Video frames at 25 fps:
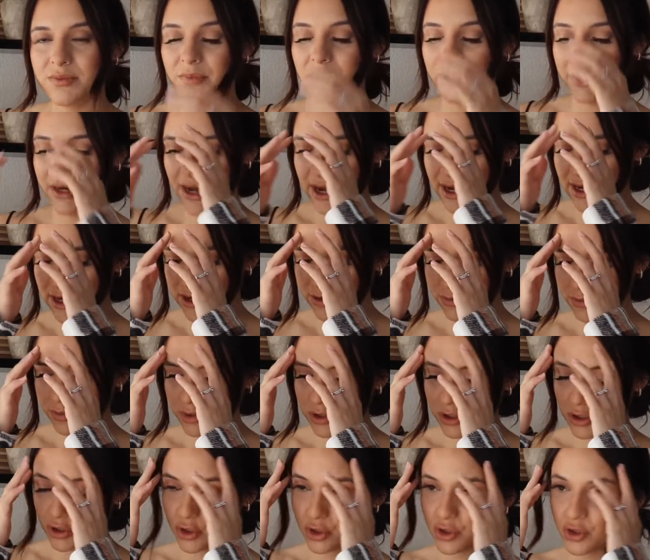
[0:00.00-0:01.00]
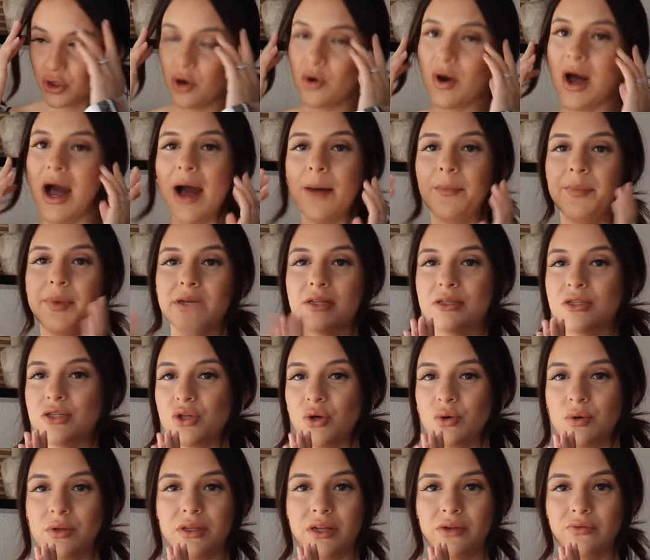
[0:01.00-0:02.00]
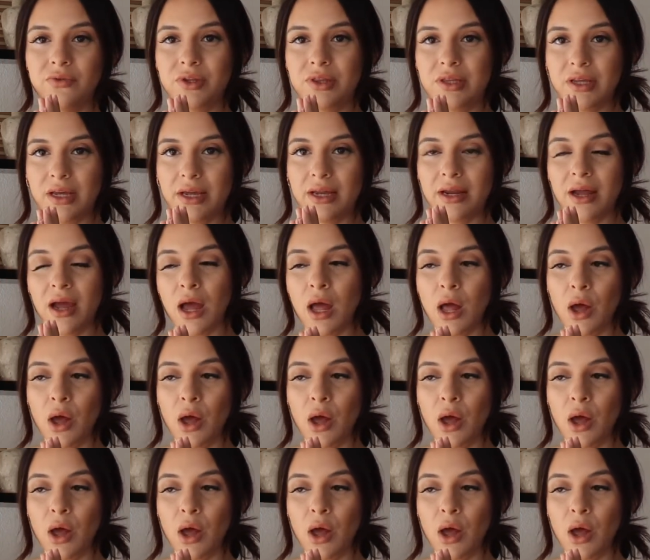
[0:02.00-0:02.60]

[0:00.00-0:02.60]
but I was so happy and so in love with it